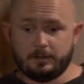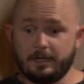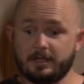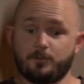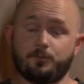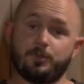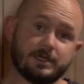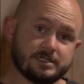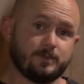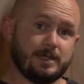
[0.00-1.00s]
Now the
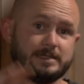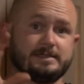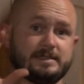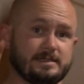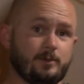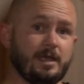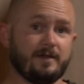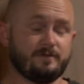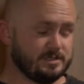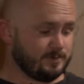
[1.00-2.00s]
biggest plastics that we
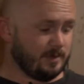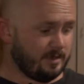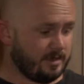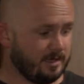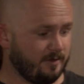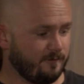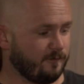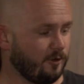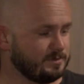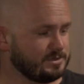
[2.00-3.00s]
have this month
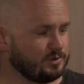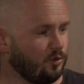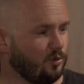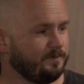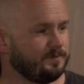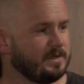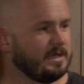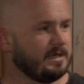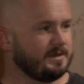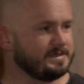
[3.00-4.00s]
from Storm.
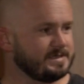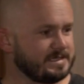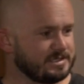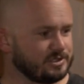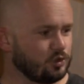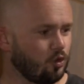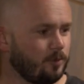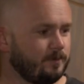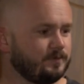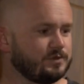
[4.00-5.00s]
This is the
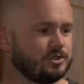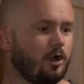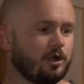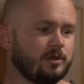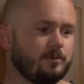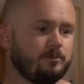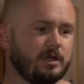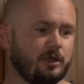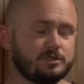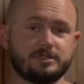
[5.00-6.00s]
Storm Toc Minnows.